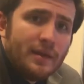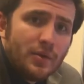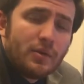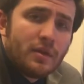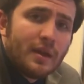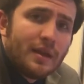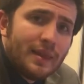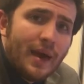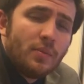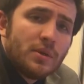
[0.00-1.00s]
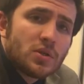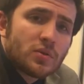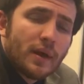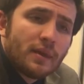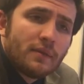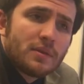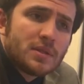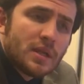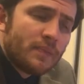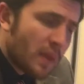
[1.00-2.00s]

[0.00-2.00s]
and you'd think that would be a strength for this team.